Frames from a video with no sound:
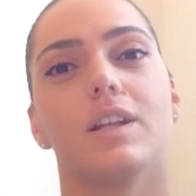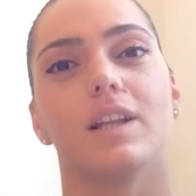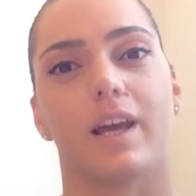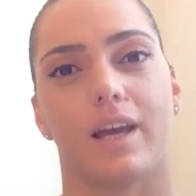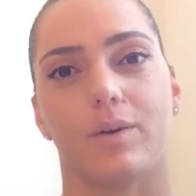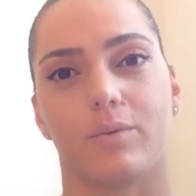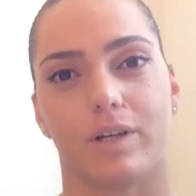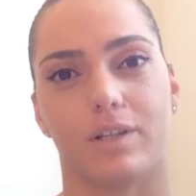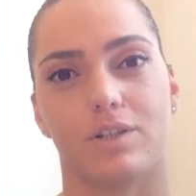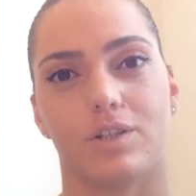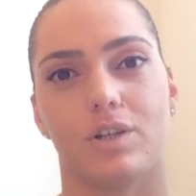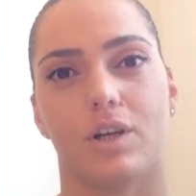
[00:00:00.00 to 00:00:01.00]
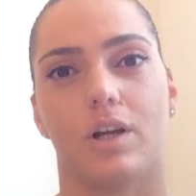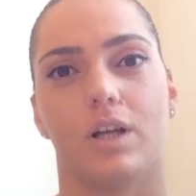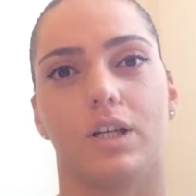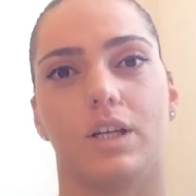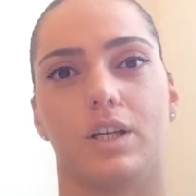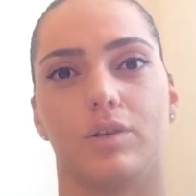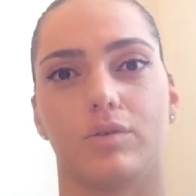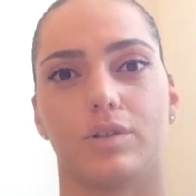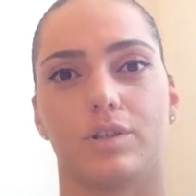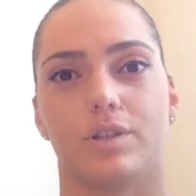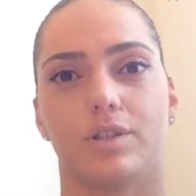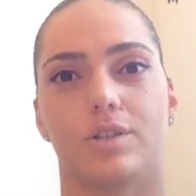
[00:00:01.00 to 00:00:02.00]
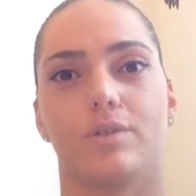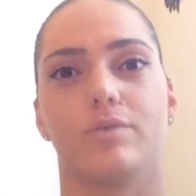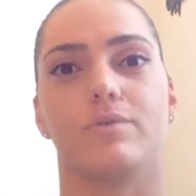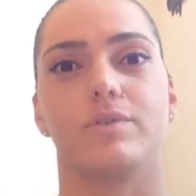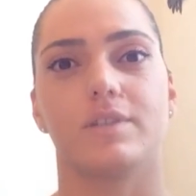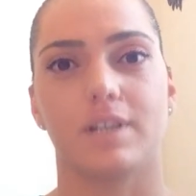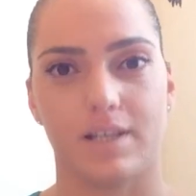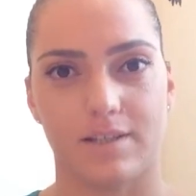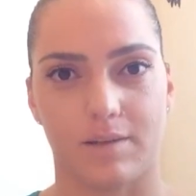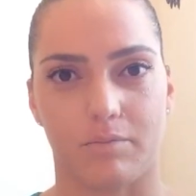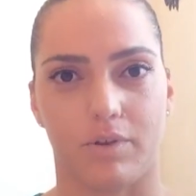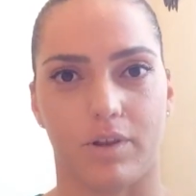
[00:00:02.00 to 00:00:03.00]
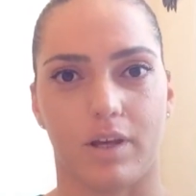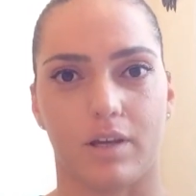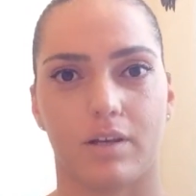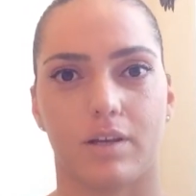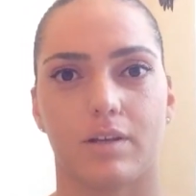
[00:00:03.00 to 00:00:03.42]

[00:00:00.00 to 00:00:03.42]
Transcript: the language in order to say something,